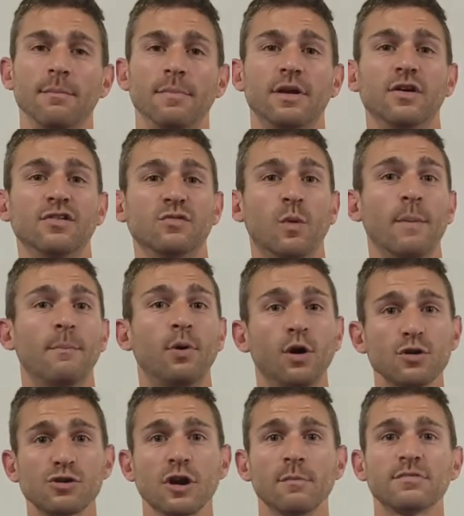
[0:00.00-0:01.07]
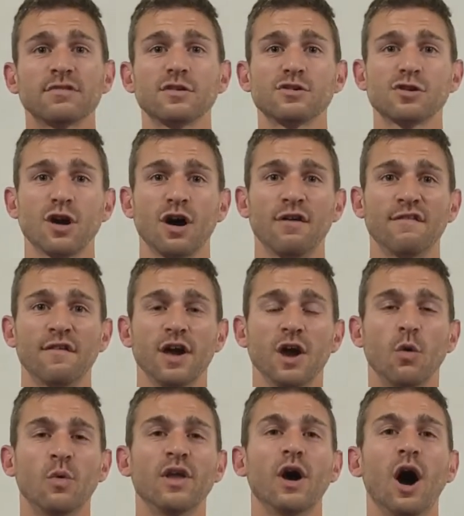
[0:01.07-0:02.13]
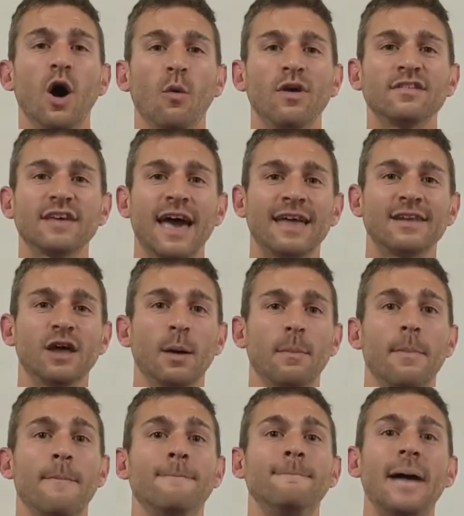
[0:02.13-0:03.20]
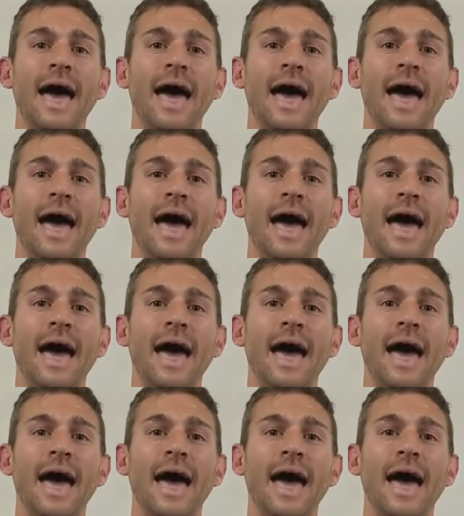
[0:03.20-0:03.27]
Because when push comes to shove, we always end up